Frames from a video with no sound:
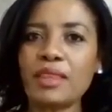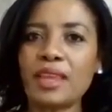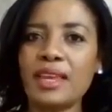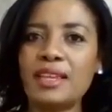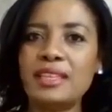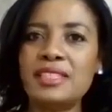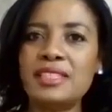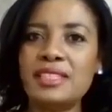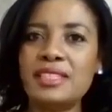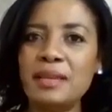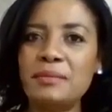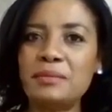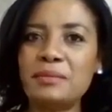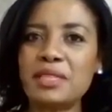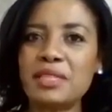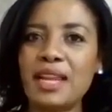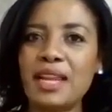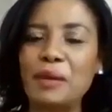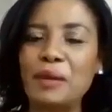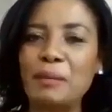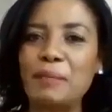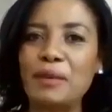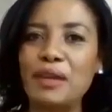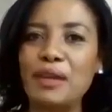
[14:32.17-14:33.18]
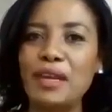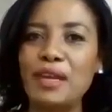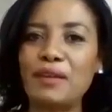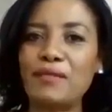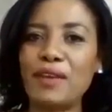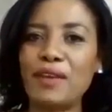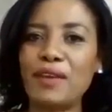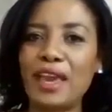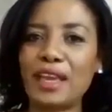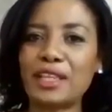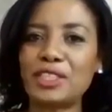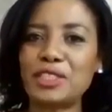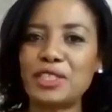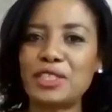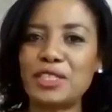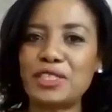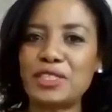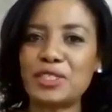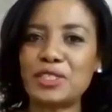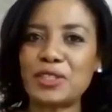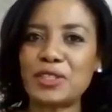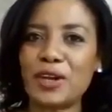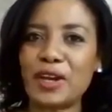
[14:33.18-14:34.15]
it seems like some people have
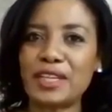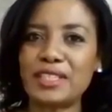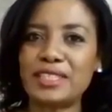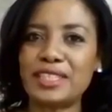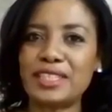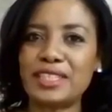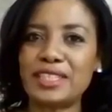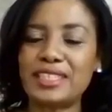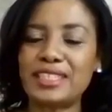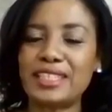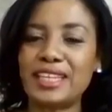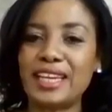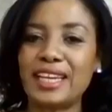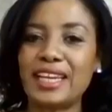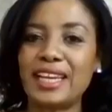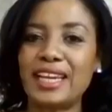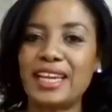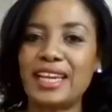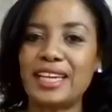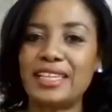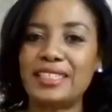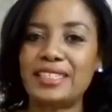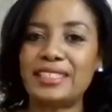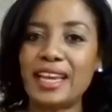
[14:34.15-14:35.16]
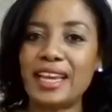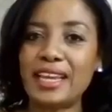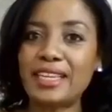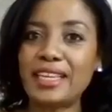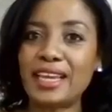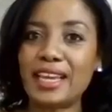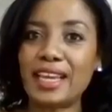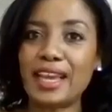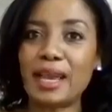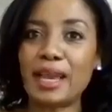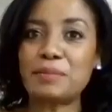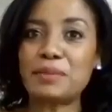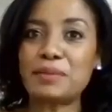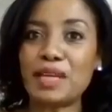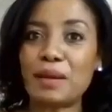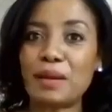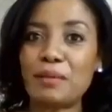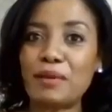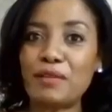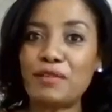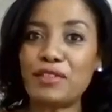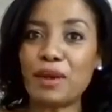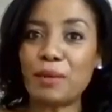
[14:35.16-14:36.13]
actually started taking up
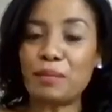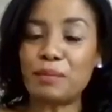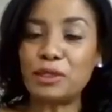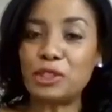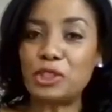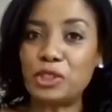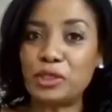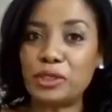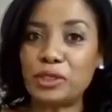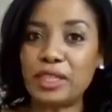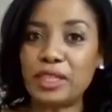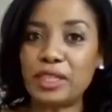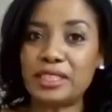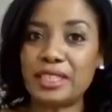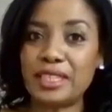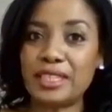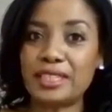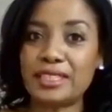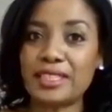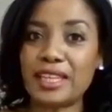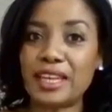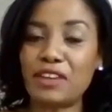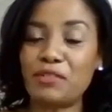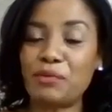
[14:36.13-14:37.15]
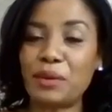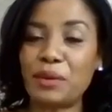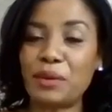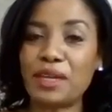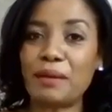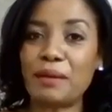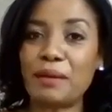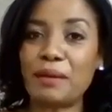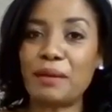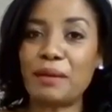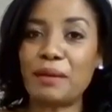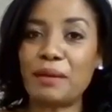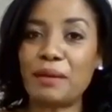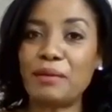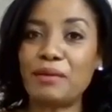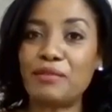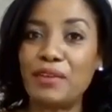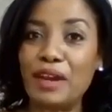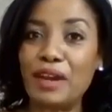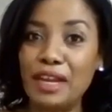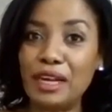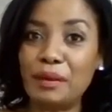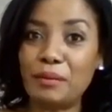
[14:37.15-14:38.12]
some of the opportunities that have become
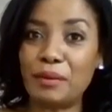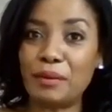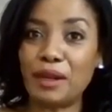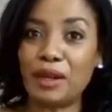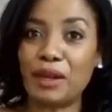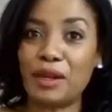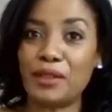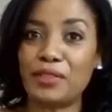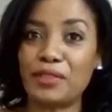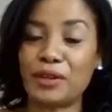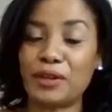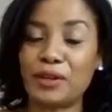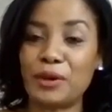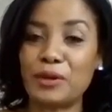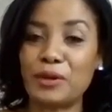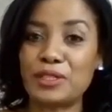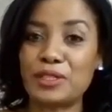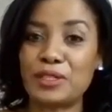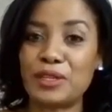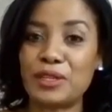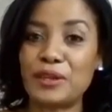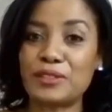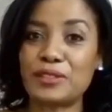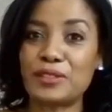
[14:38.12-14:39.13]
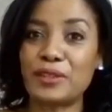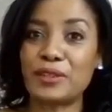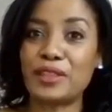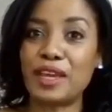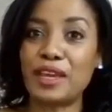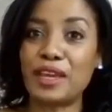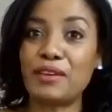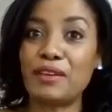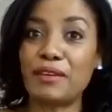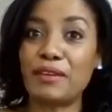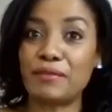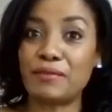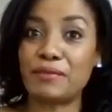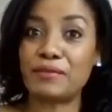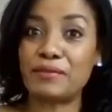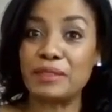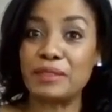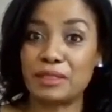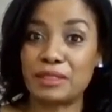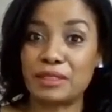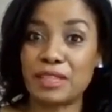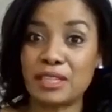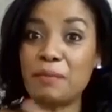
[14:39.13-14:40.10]
available on the coast now. So
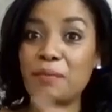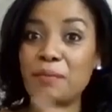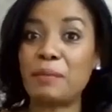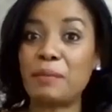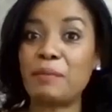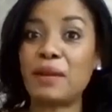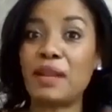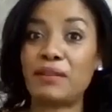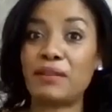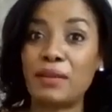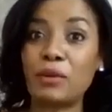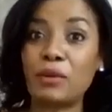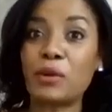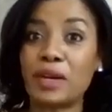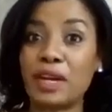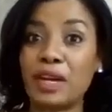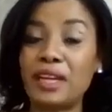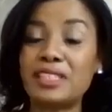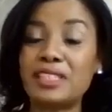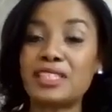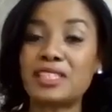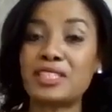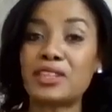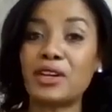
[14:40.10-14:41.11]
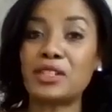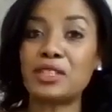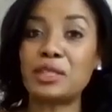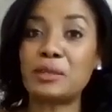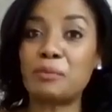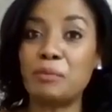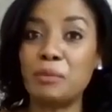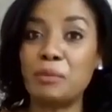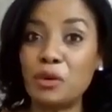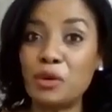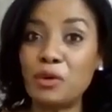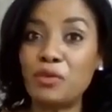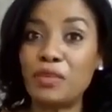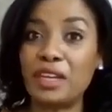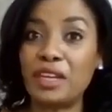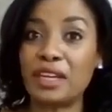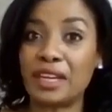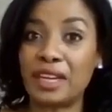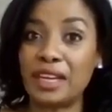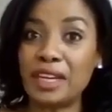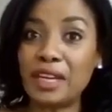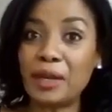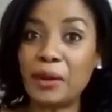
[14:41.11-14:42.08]
some people have already started moving,
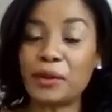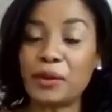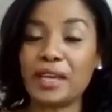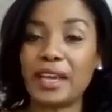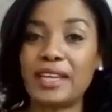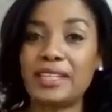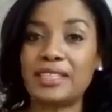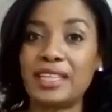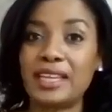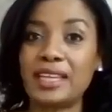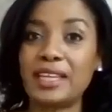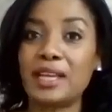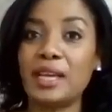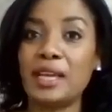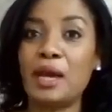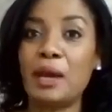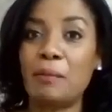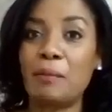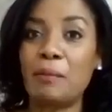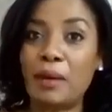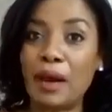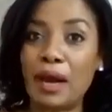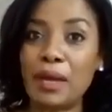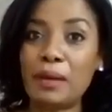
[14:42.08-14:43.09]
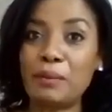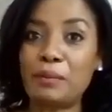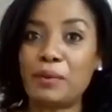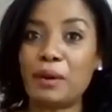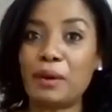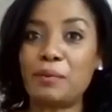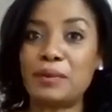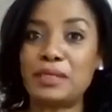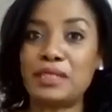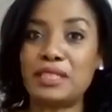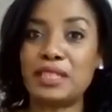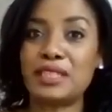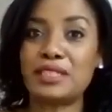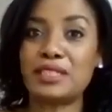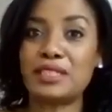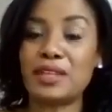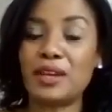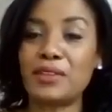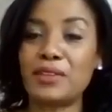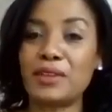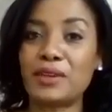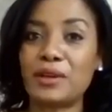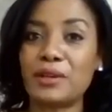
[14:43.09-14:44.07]
relocating, buying properties on
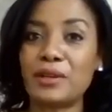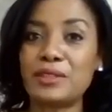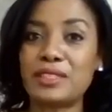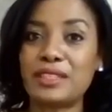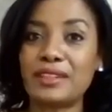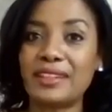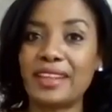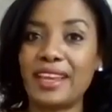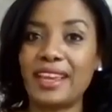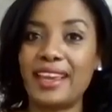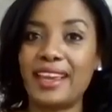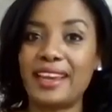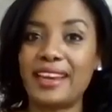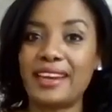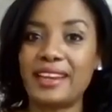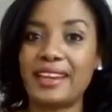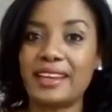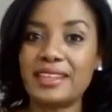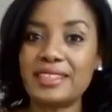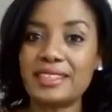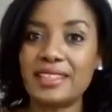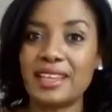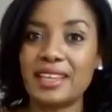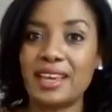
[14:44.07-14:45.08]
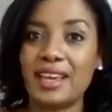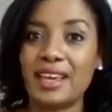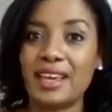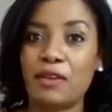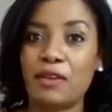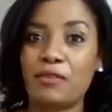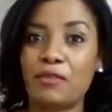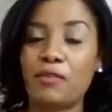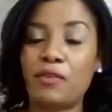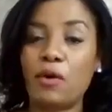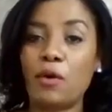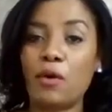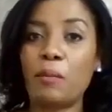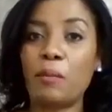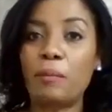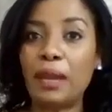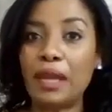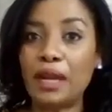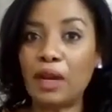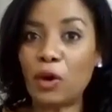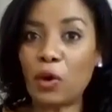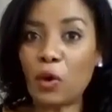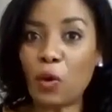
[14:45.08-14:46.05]
the coastal areas for
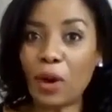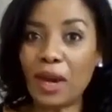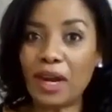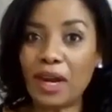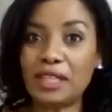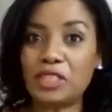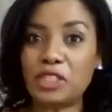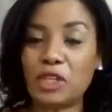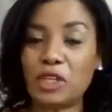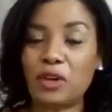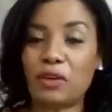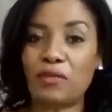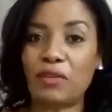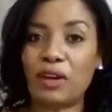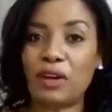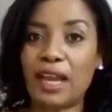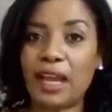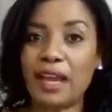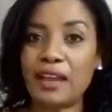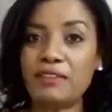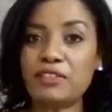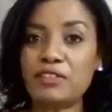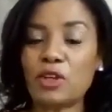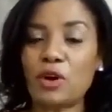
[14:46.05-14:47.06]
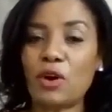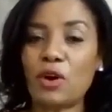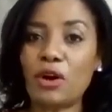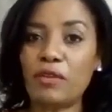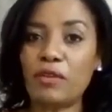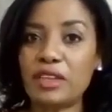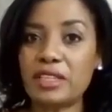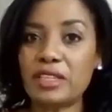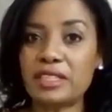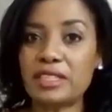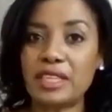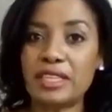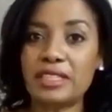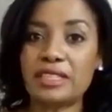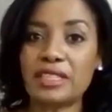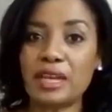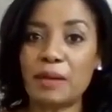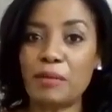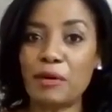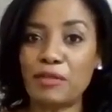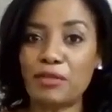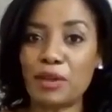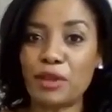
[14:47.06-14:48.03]
better quality of life. So obviously
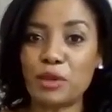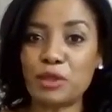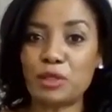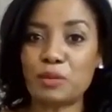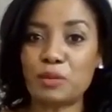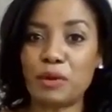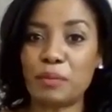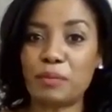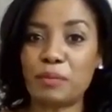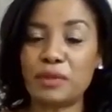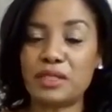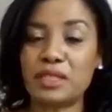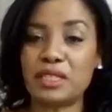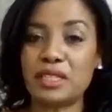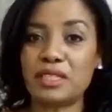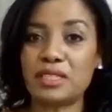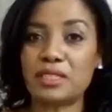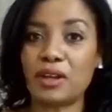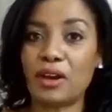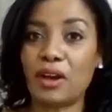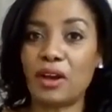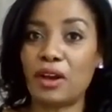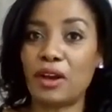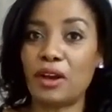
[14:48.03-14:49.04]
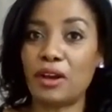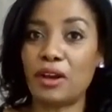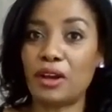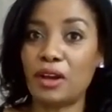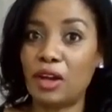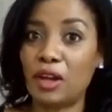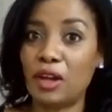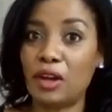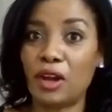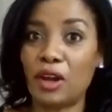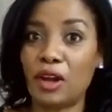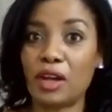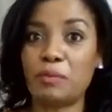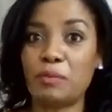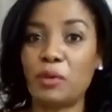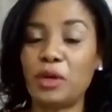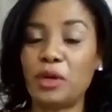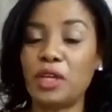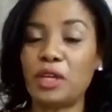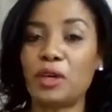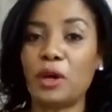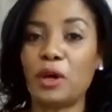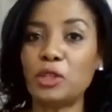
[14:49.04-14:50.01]
some of those properties are a lot
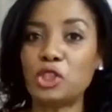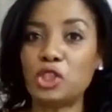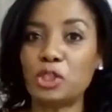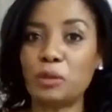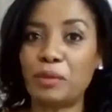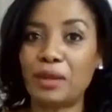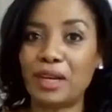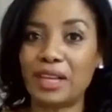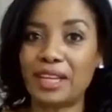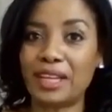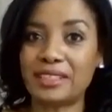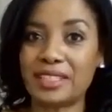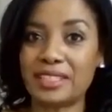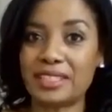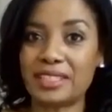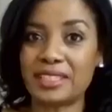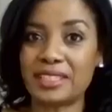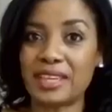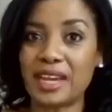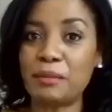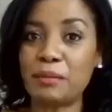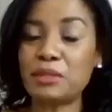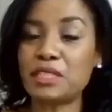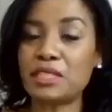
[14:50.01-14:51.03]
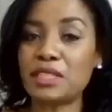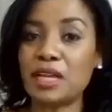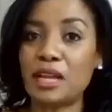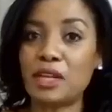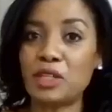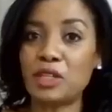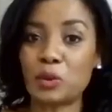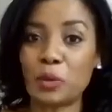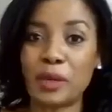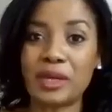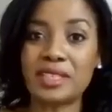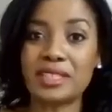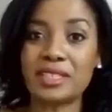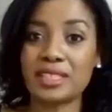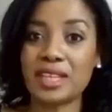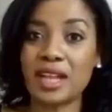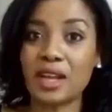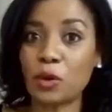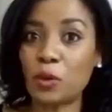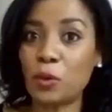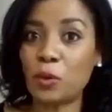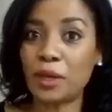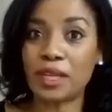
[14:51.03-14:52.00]
more negotiable at this time. Sellers want to
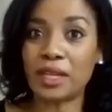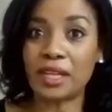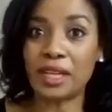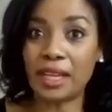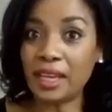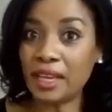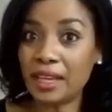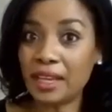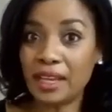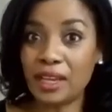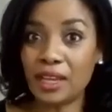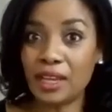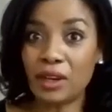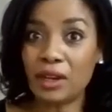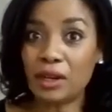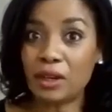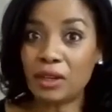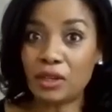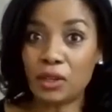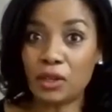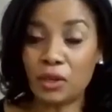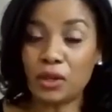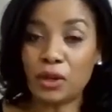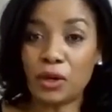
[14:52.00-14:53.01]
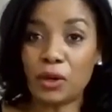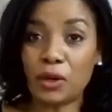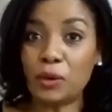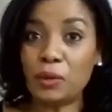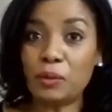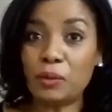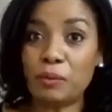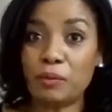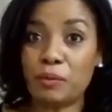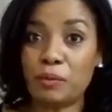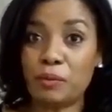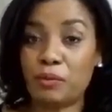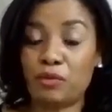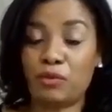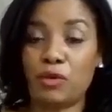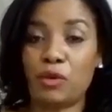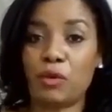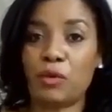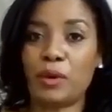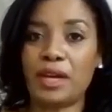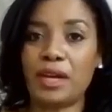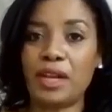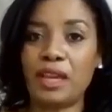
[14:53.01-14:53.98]
sell quickly,
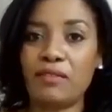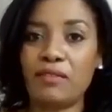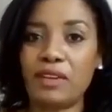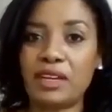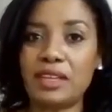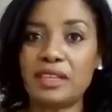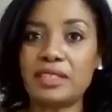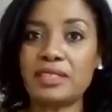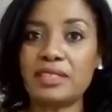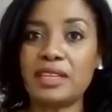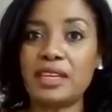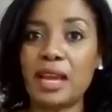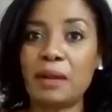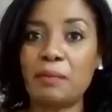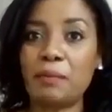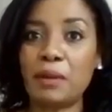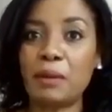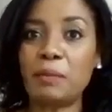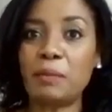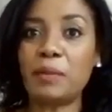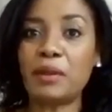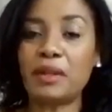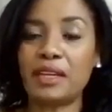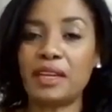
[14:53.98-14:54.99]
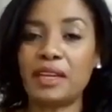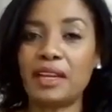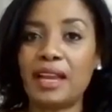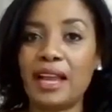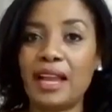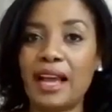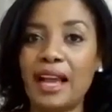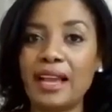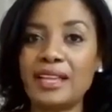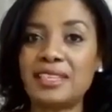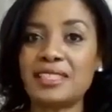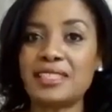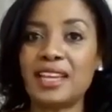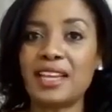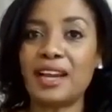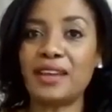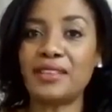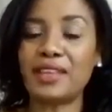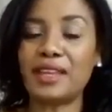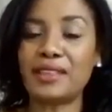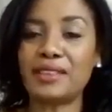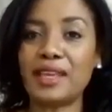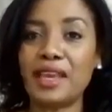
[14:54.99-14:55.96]
for whatever reason. And people realize
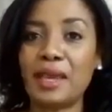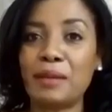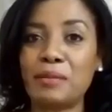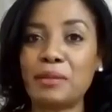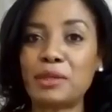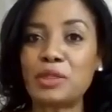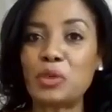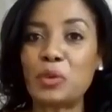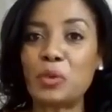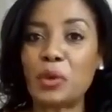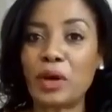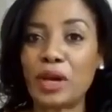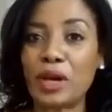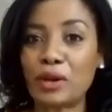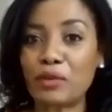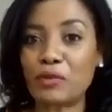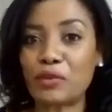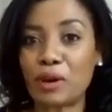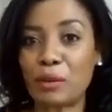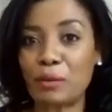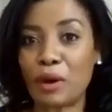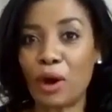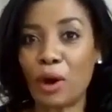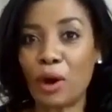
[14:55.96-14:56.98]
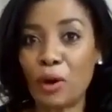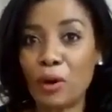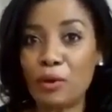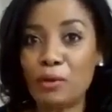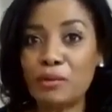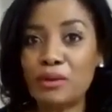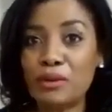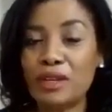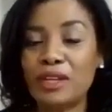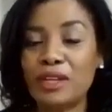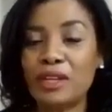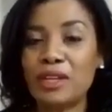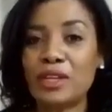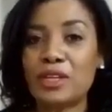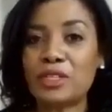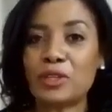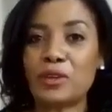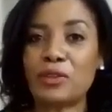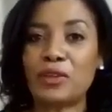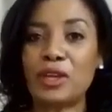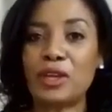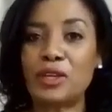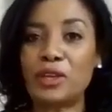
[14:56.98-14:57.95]
now that they're able to work from home
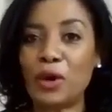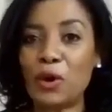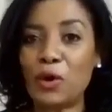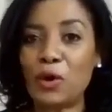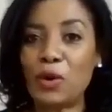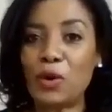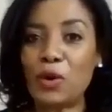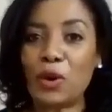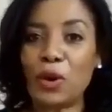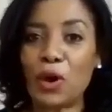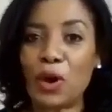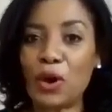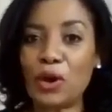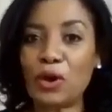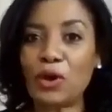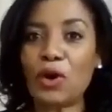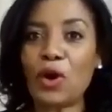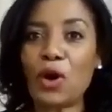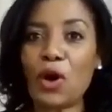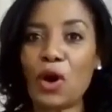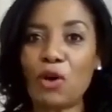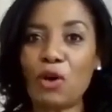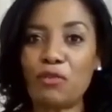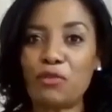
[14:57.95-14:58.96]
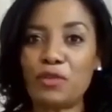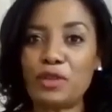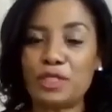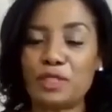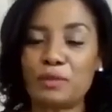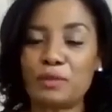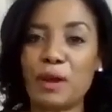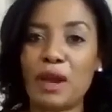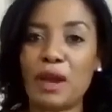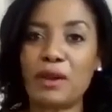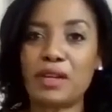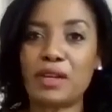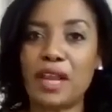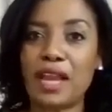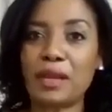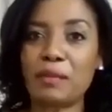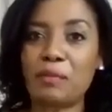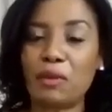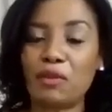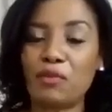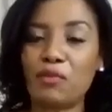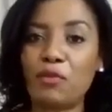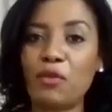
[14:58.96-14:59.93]
So they're no longer office bound
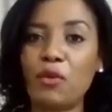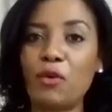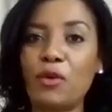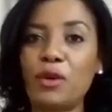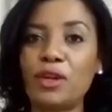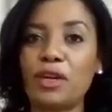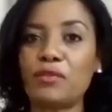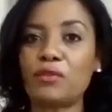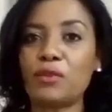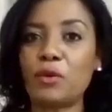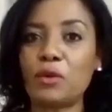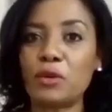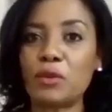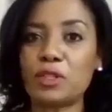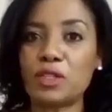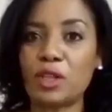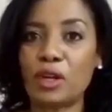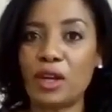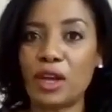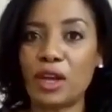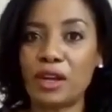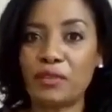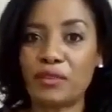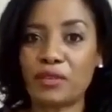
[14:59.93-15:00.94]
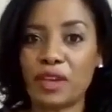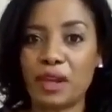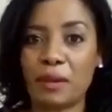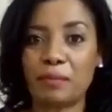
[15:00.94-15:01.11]
like before. And of course, a lot of